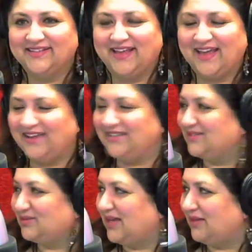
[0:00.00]
I
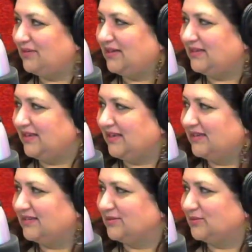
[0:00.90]
don't have
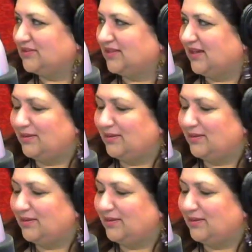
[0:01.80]
anything. Okay, so fine. Stop. Read